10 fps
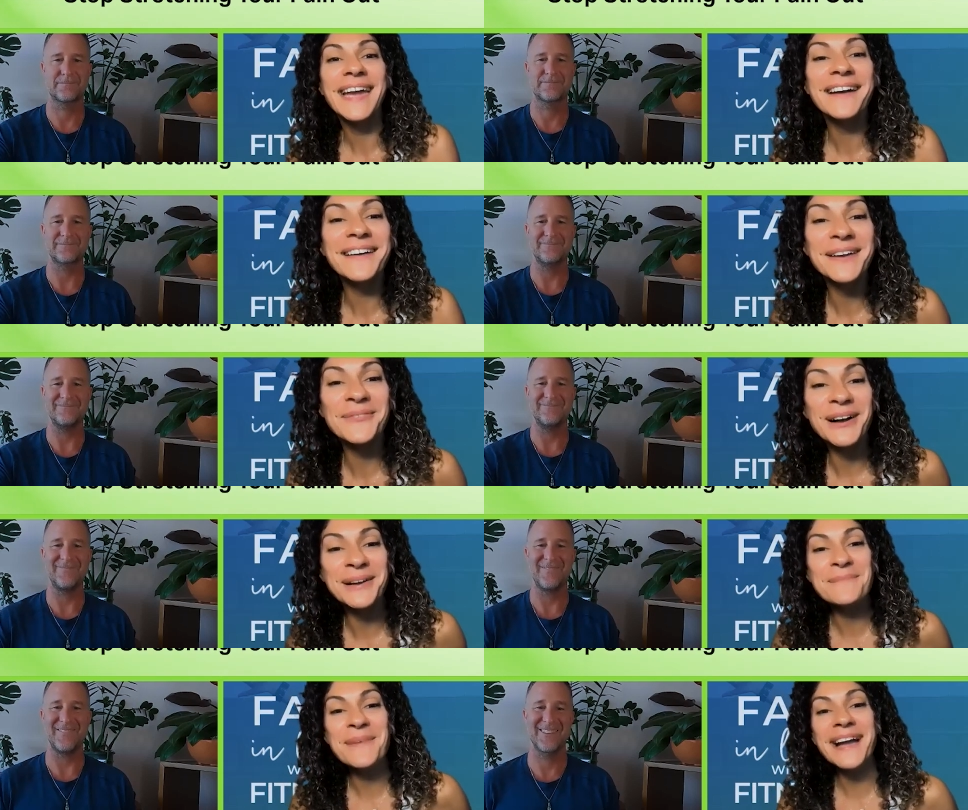Speaker 1: Aaron.
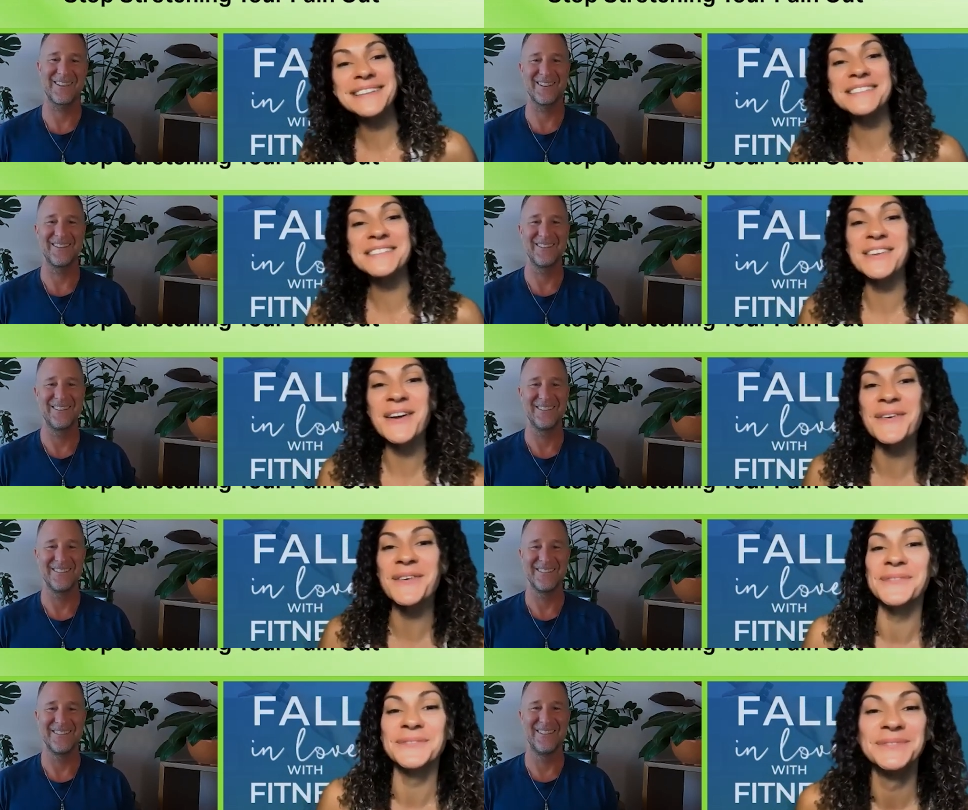Welcome back to the
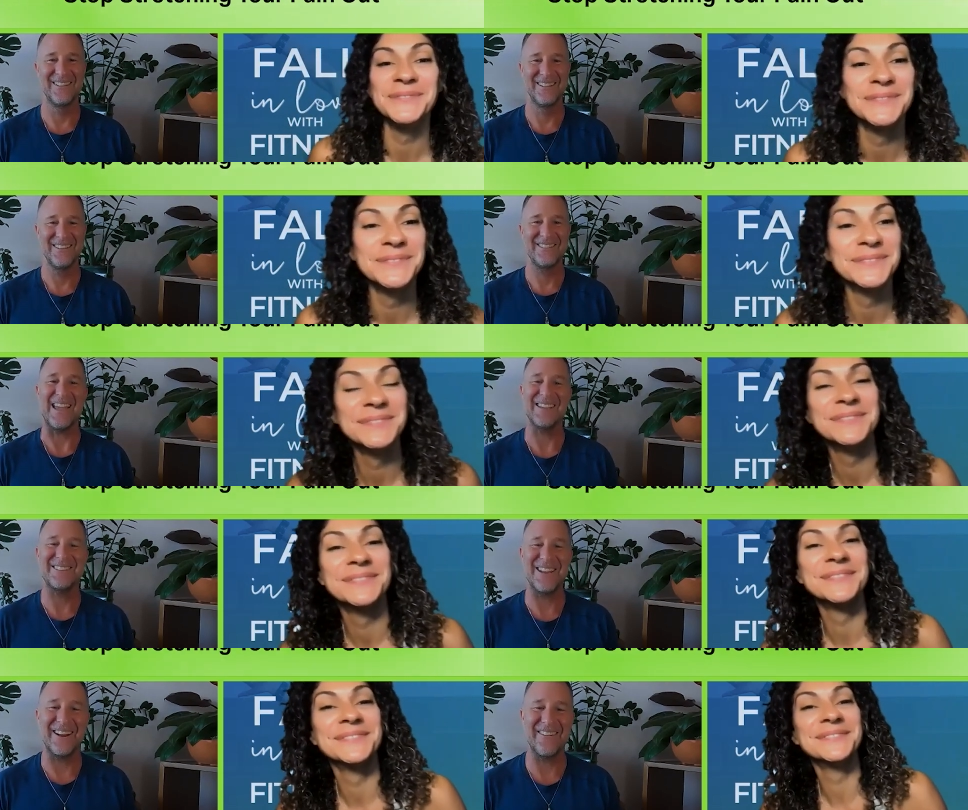show.
Speaker 2: Thanks,
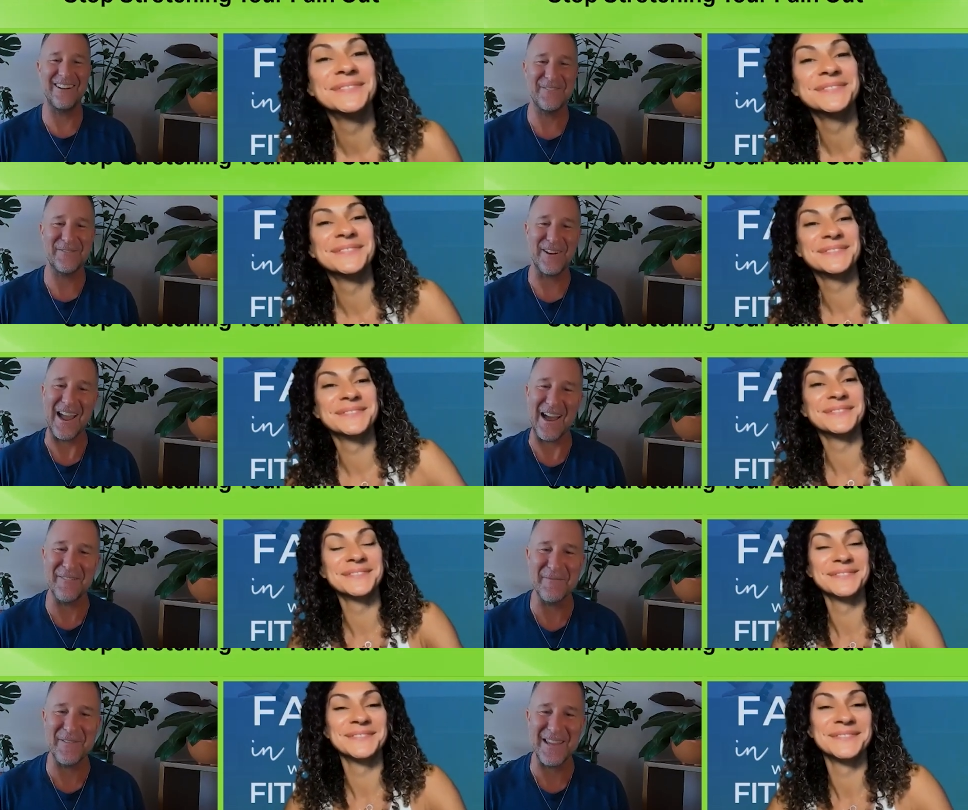Sherry, for
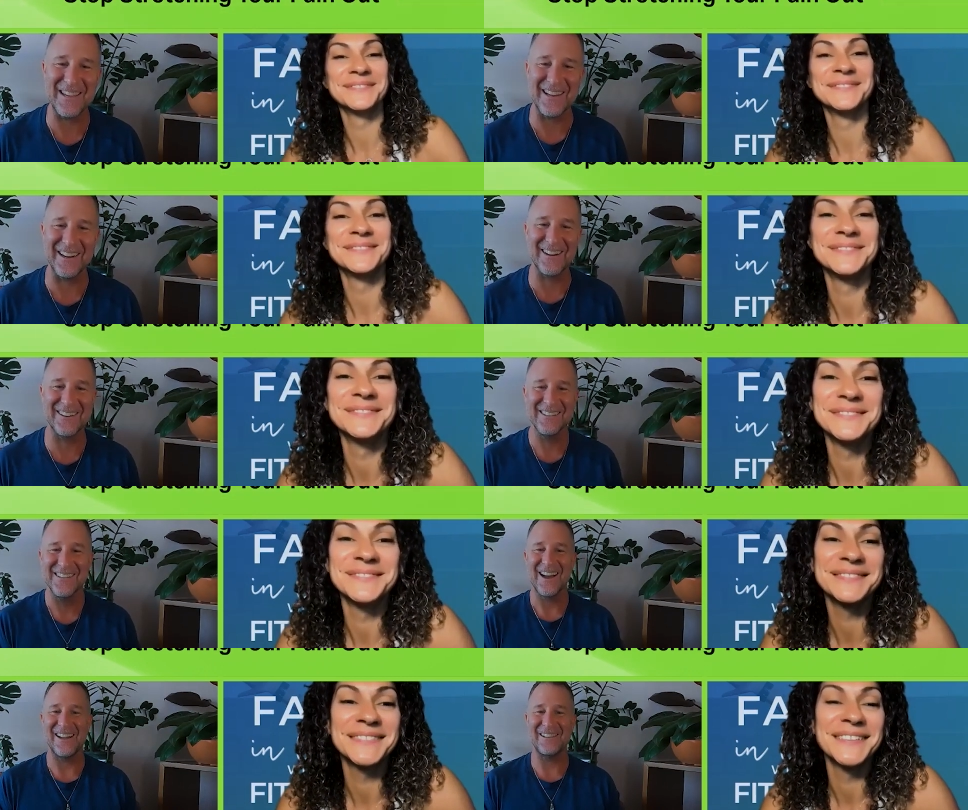having me here.
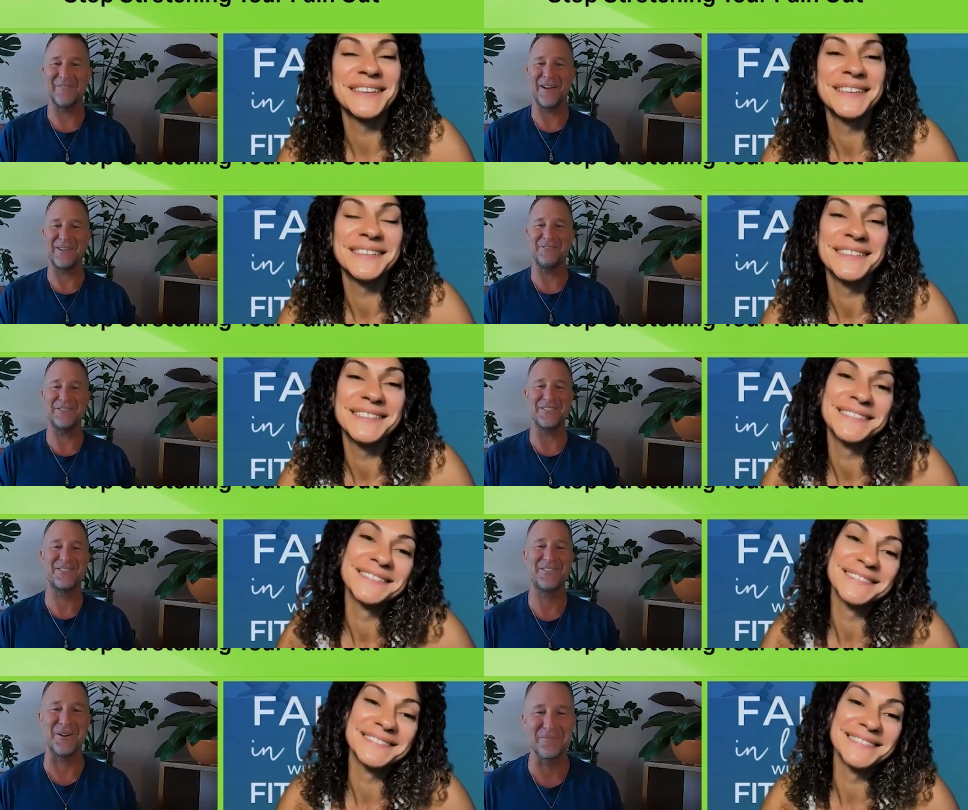I love how you
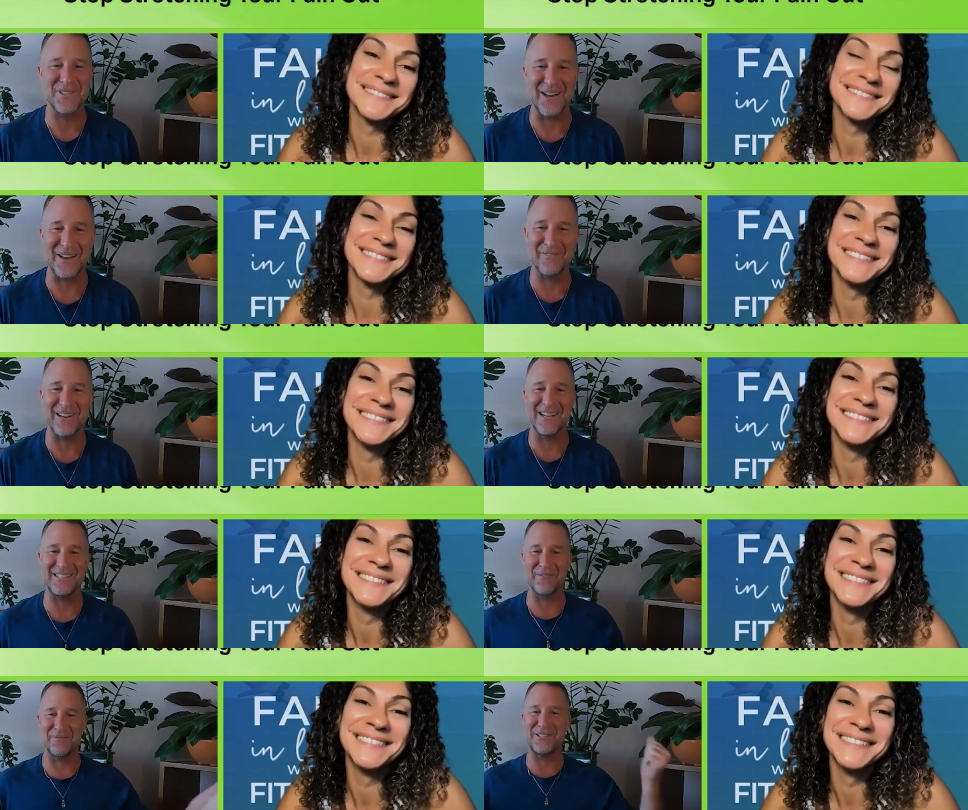just jumped on it when I
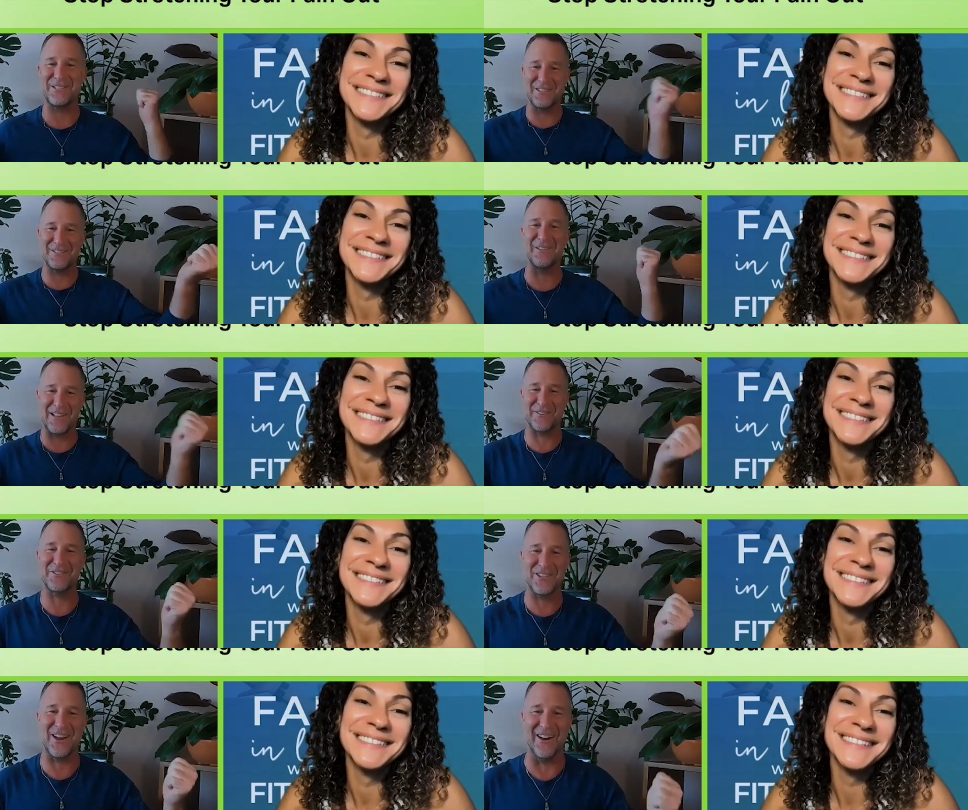said we should do another
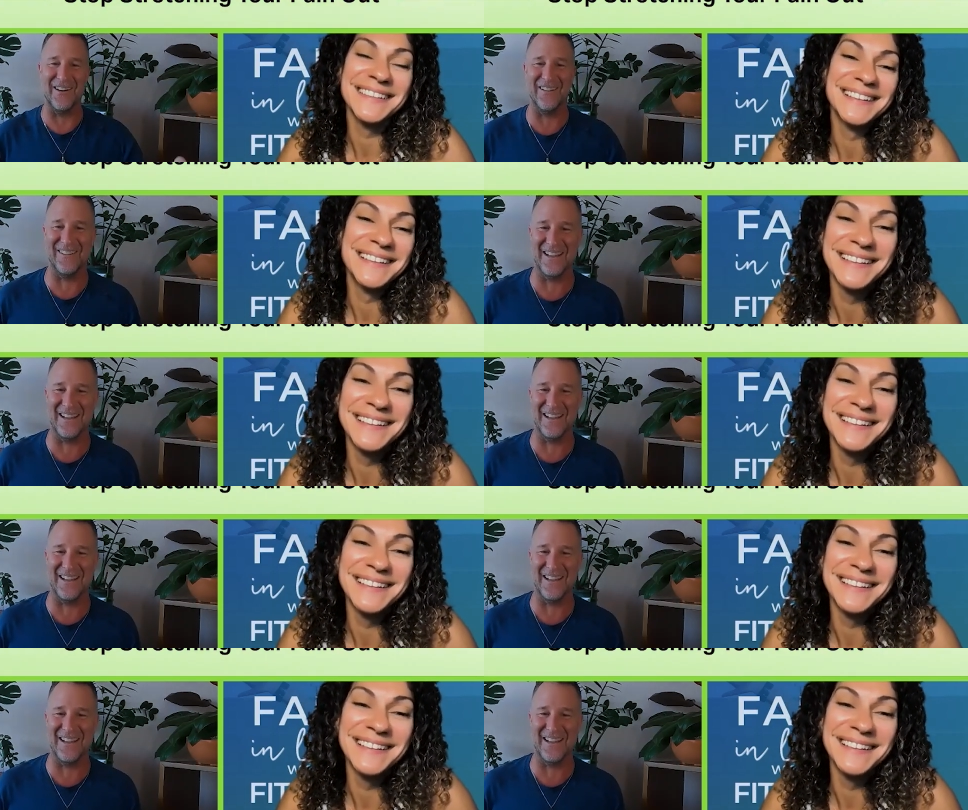show.